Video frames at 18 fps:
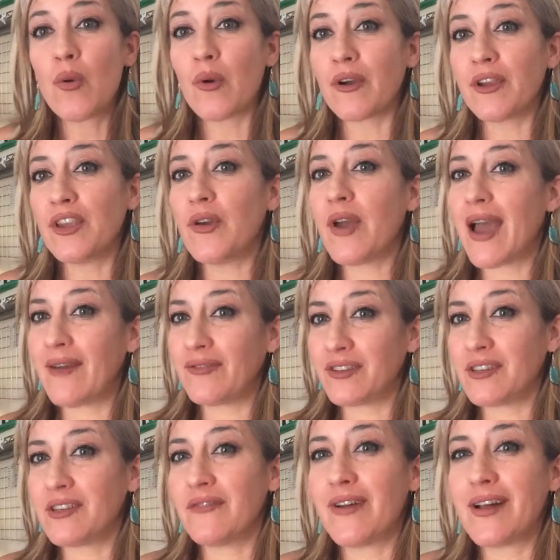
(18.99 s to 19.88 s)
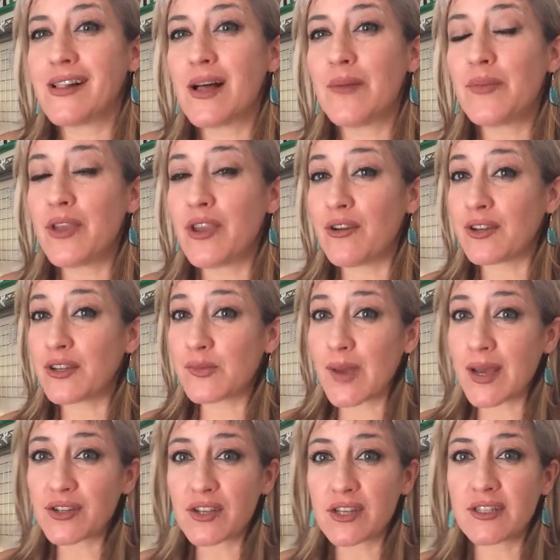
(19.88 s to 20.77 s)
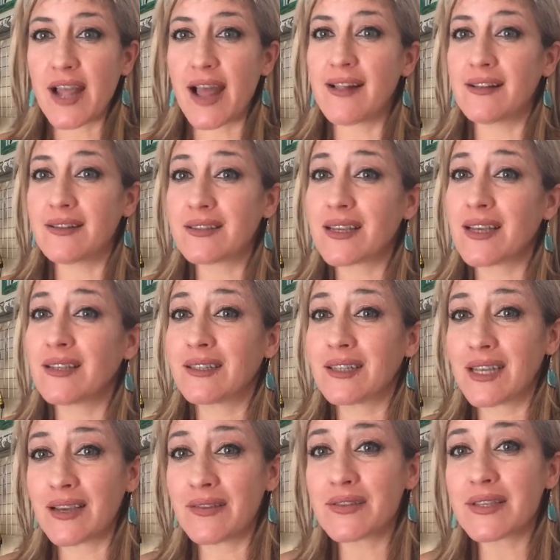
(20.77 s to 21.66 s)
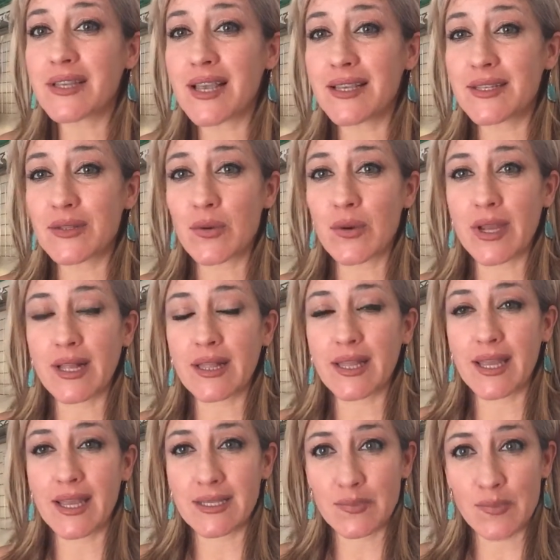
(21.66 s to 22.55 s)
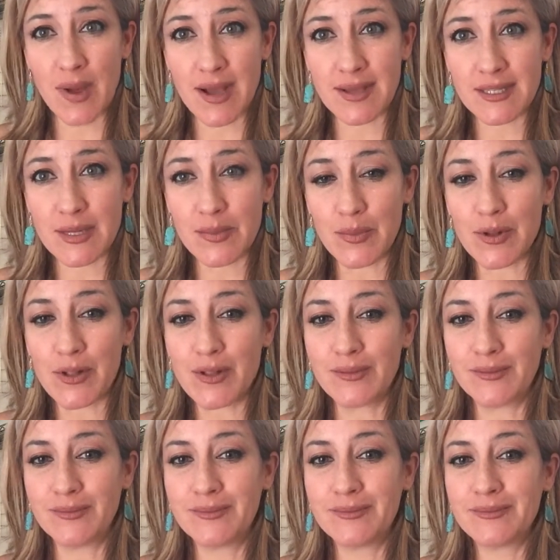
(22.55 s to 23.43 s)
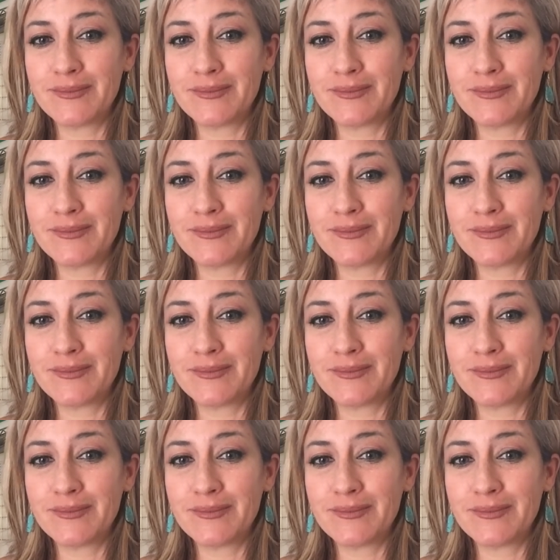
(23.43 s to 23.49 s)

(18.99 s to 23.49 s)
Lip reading: where you have to develop your special talents and gifts as quickly as possible.